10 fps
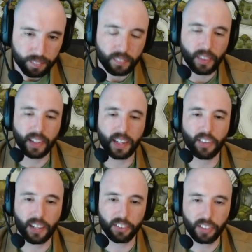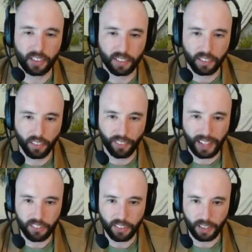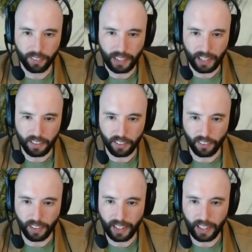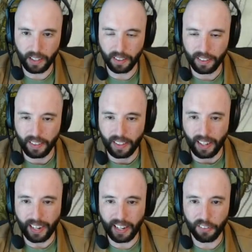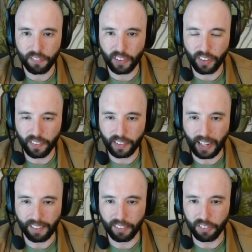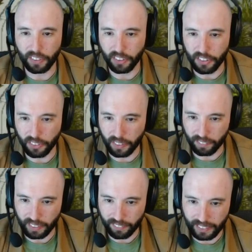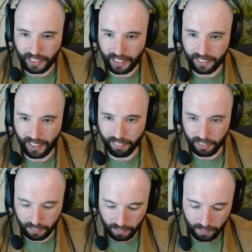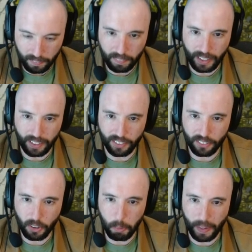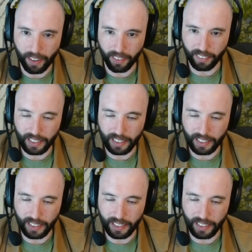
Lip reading: I guess actually the last thing we gotta do, I gotta fill in the Goblin Village a little bit. We can't have it. It's too barren right